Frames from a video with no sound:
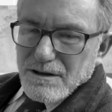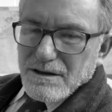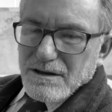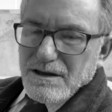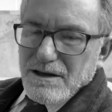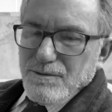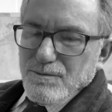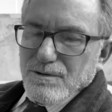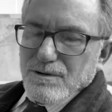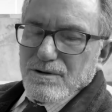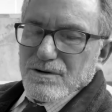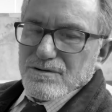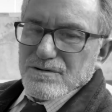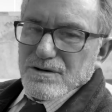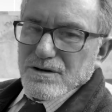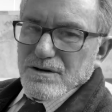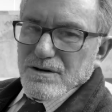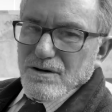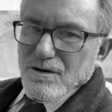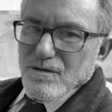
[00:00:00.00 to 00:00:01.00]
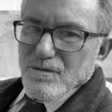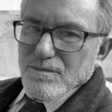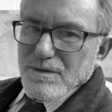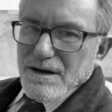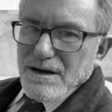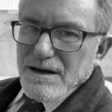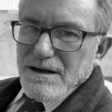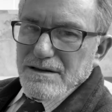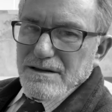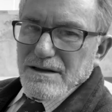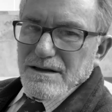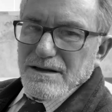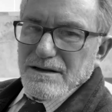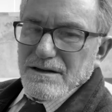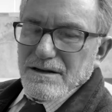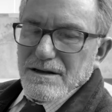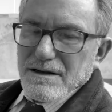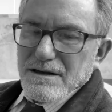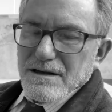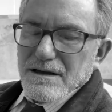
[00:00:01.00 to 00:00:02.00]
he works in the coal mine, and
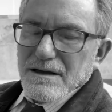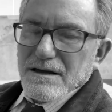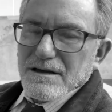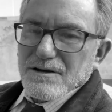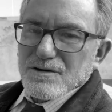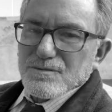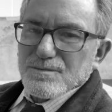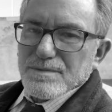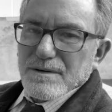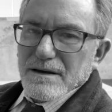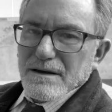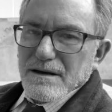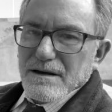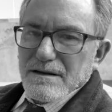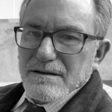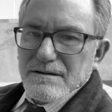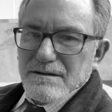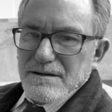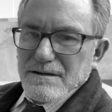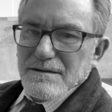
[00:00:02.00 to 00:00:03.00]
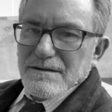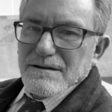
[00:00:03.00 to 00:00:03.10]
he is paid